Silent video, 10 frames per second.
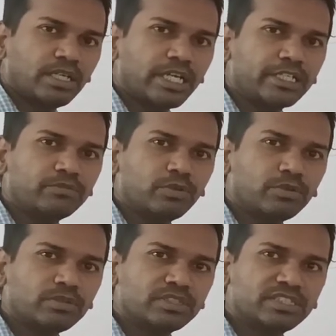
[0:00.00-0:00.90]

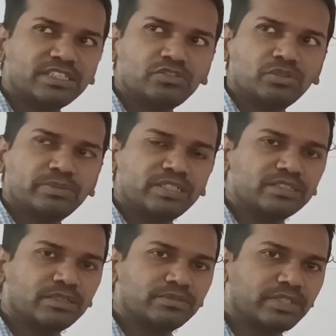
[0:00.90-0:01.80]
84 seats should be
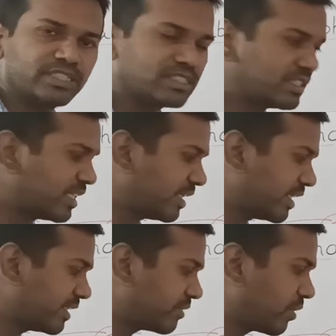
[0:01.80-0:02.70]
reserved for ST
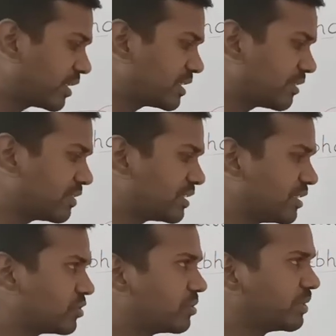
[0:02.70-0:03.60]
and 47
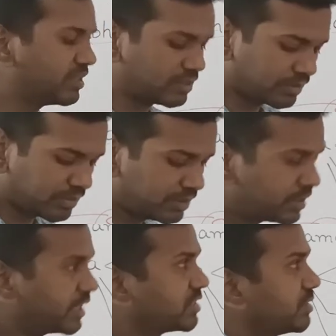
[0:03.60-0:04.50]
seats should be reserved for
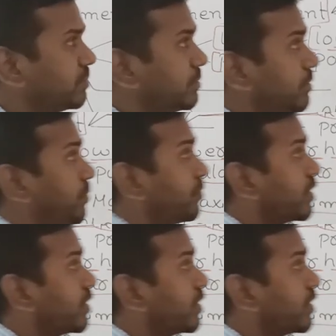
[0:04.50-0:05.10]
ST people.